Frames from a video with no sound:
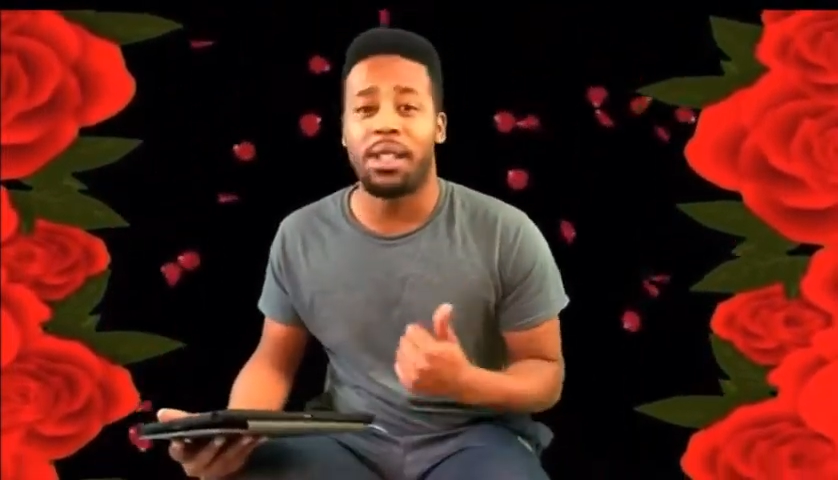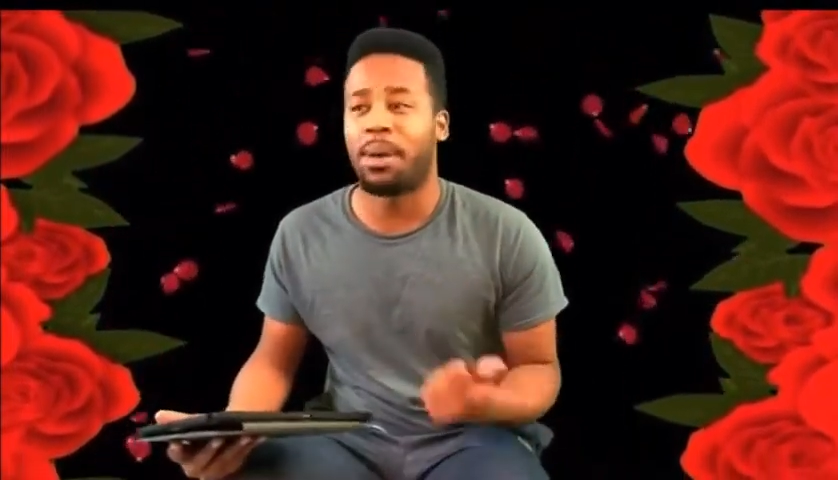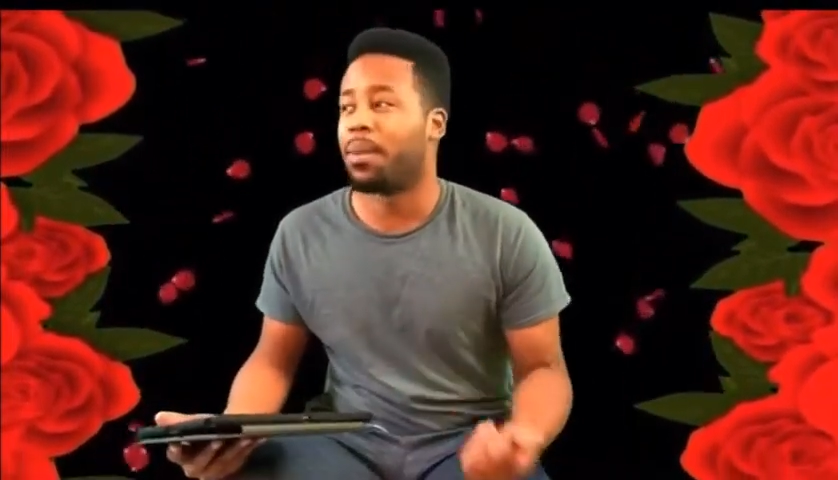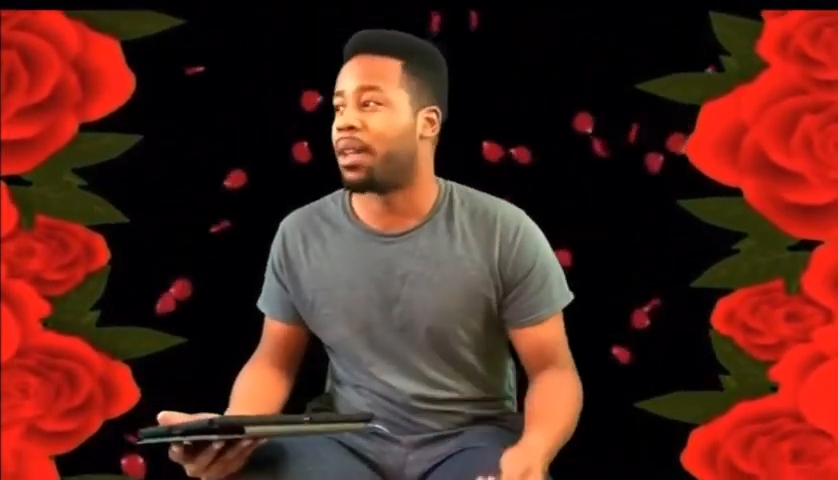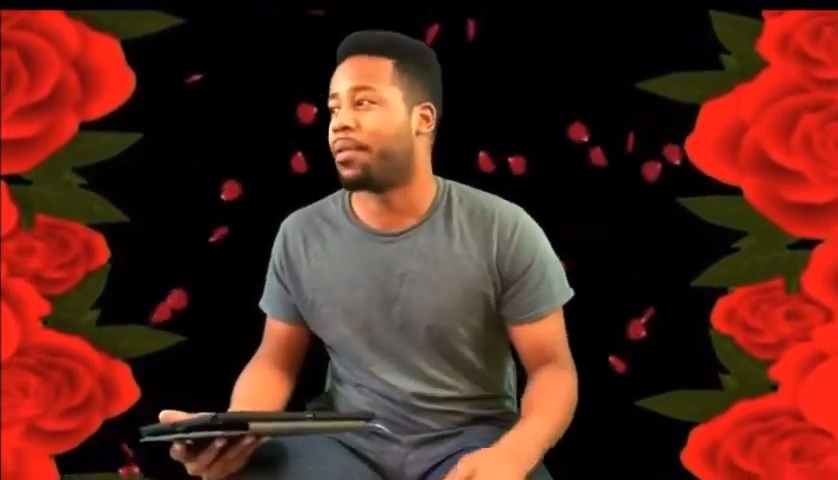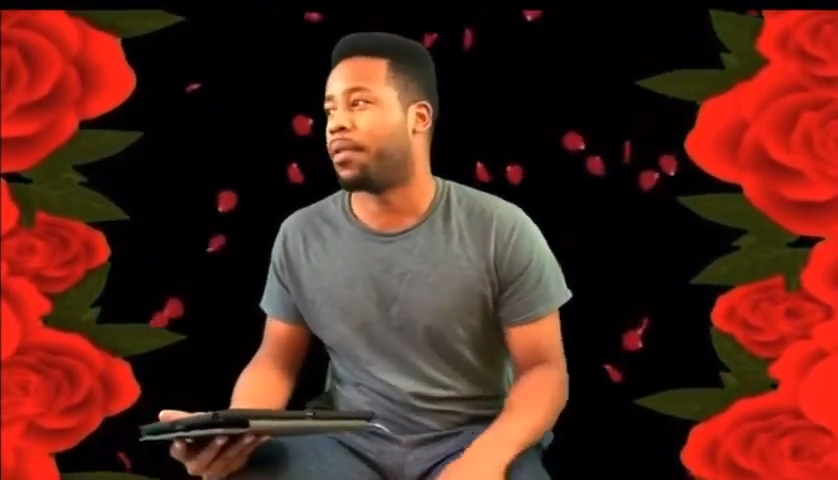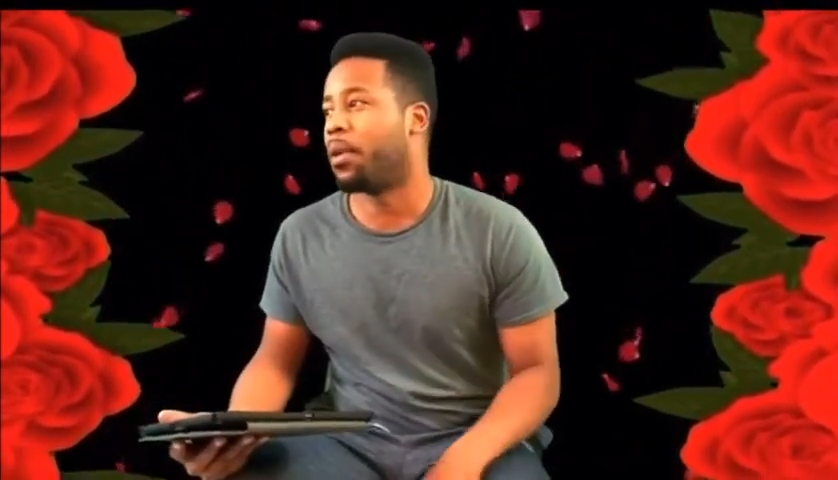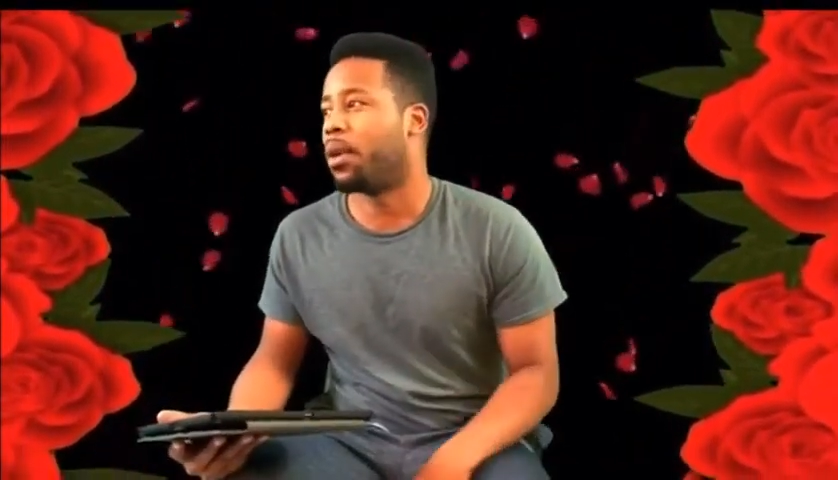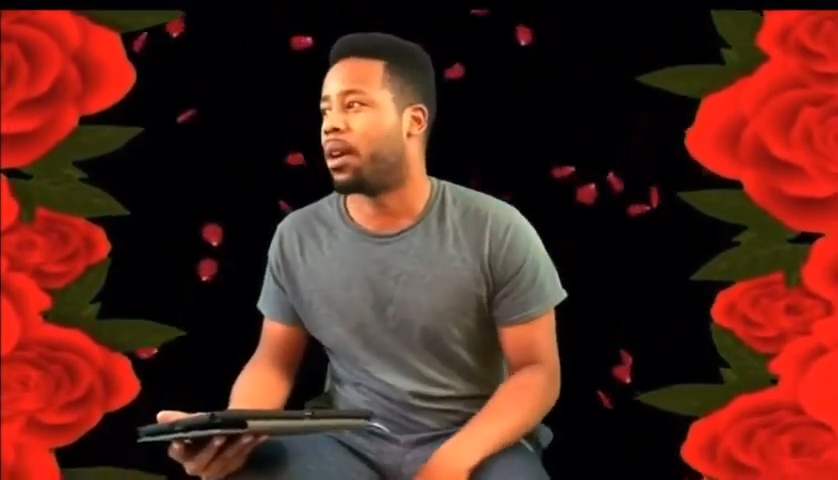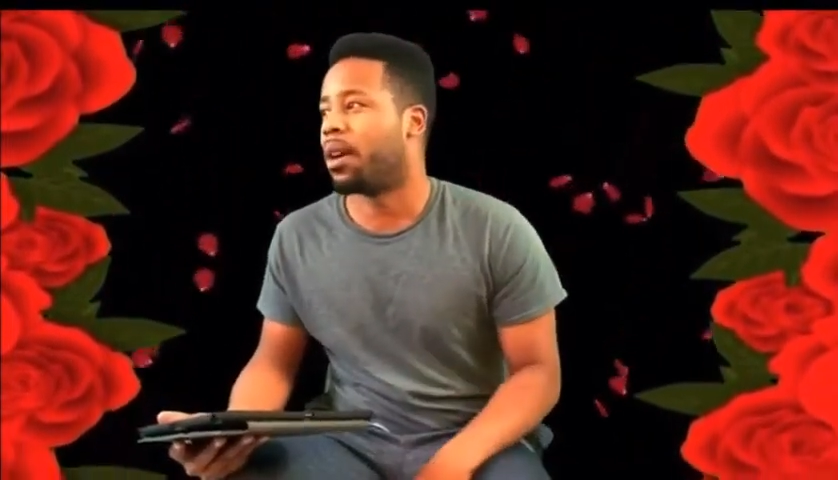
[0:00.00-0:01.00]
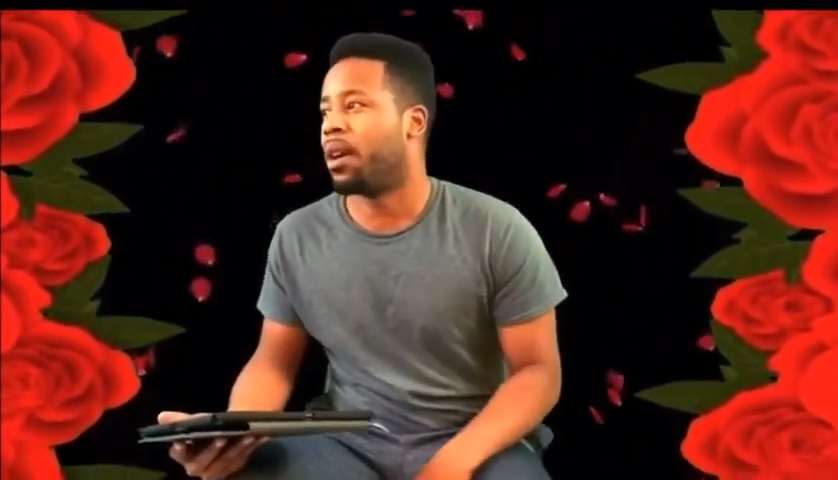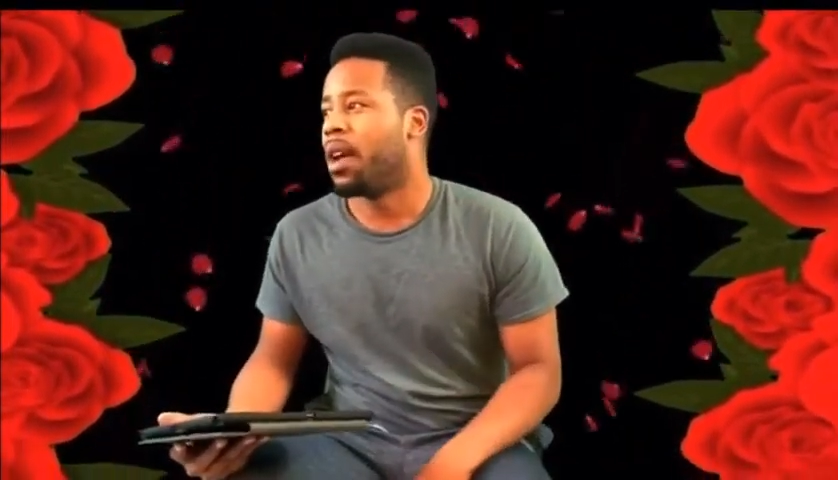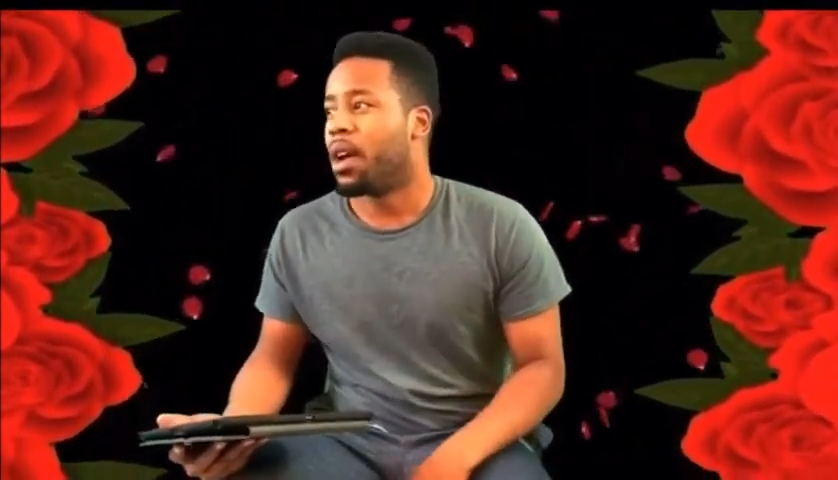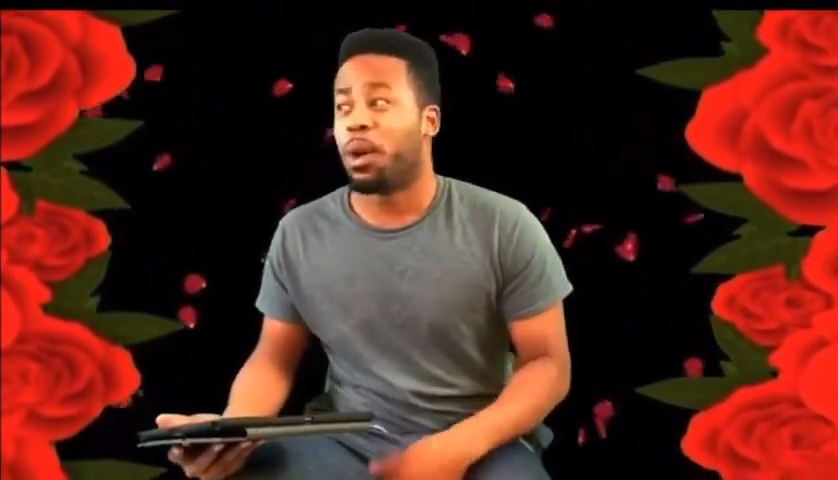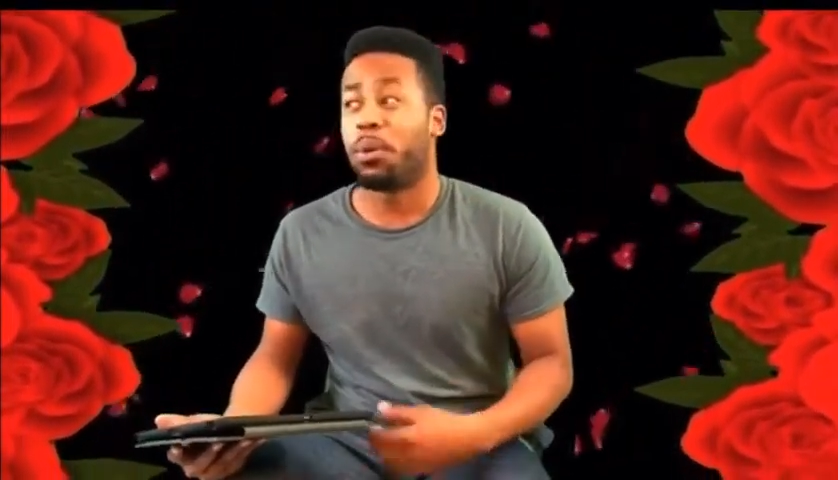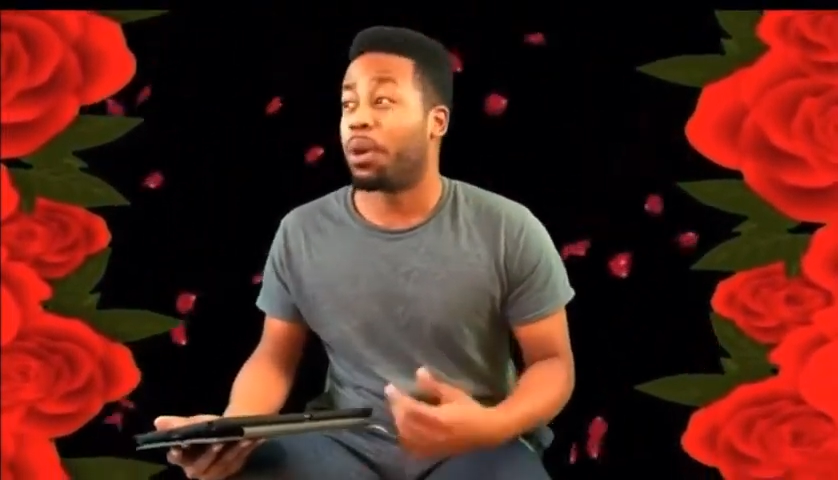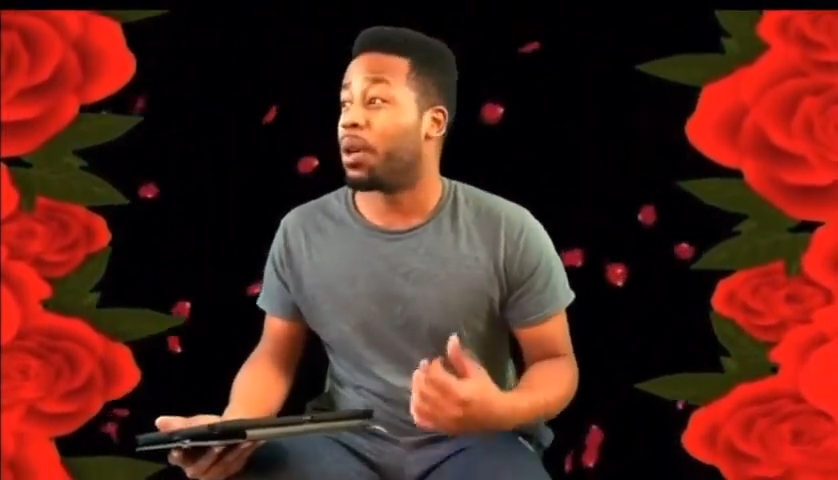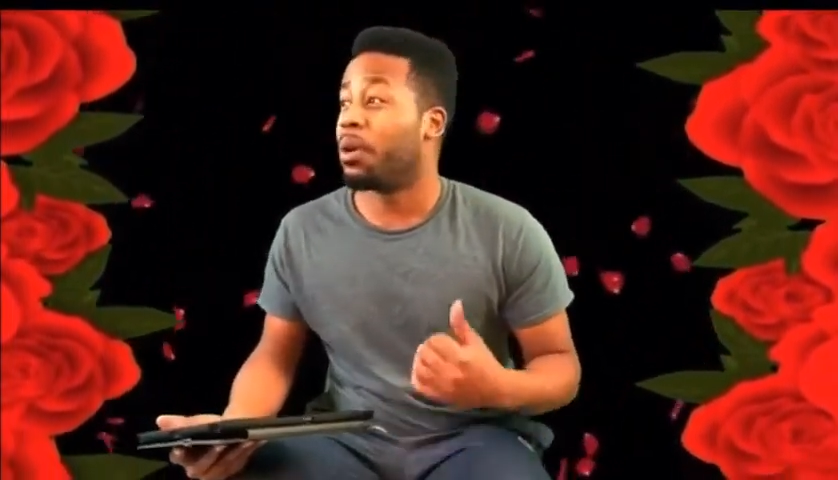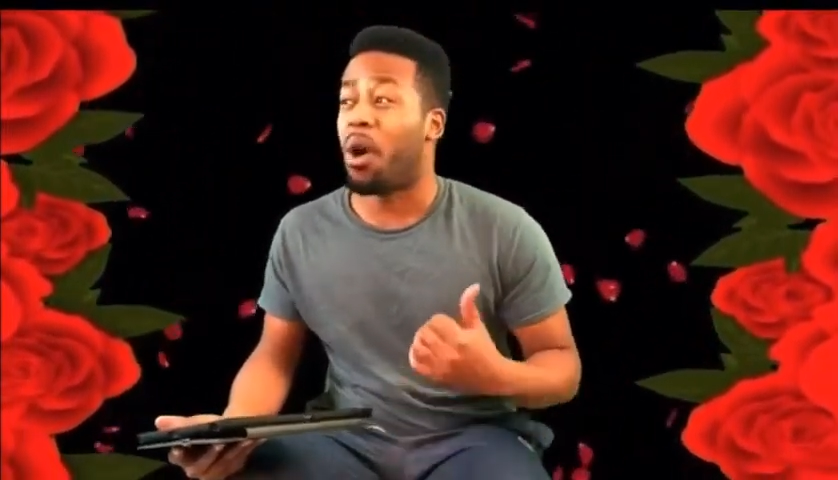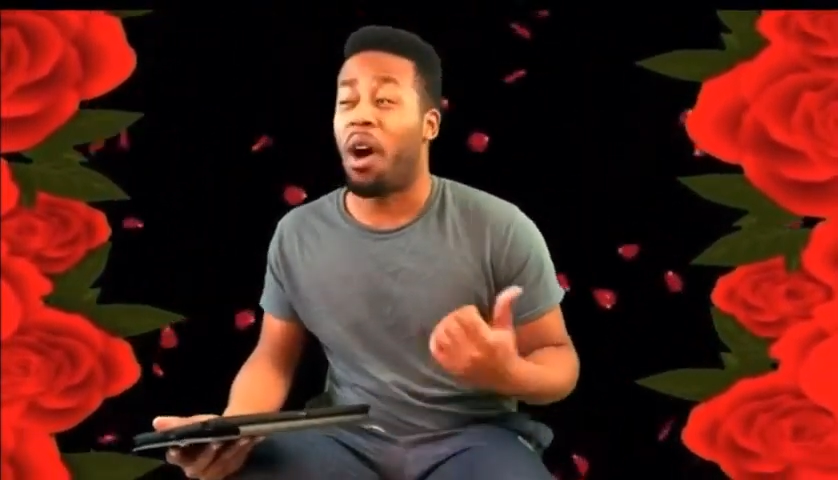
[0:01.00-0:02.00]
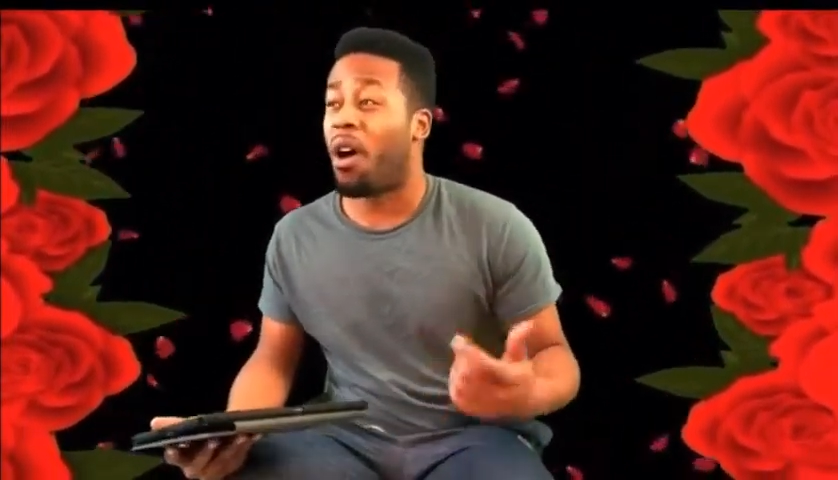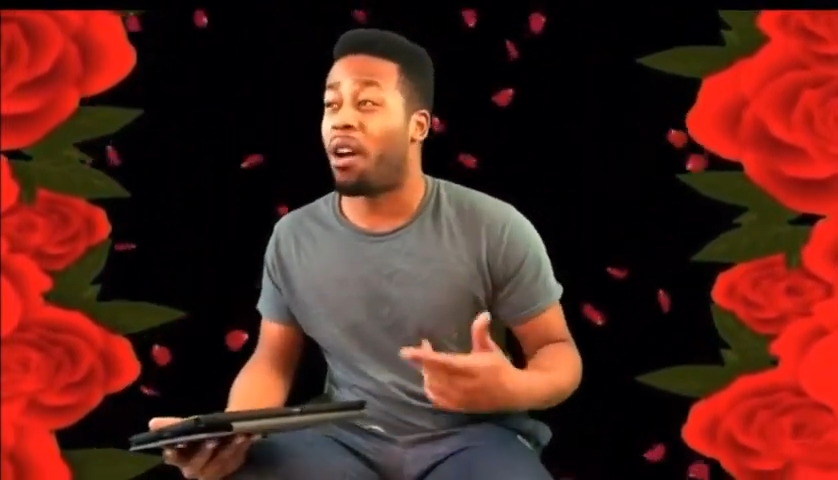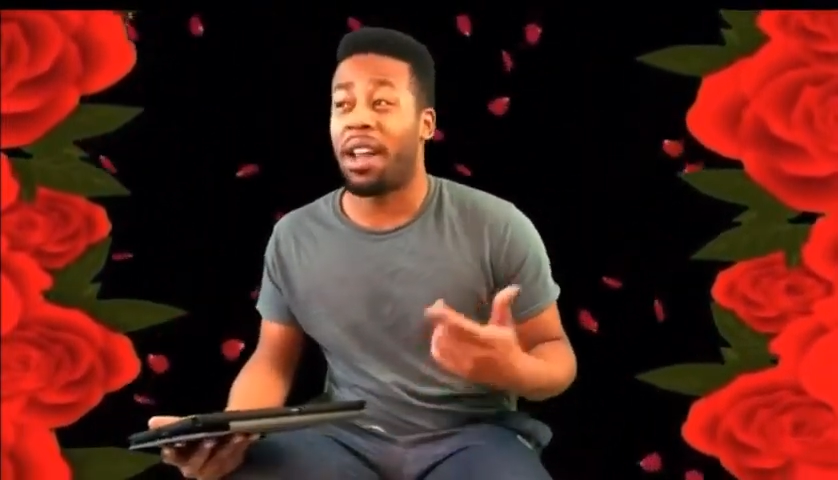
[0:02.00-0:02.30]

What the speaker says: I'm looking for a real hard,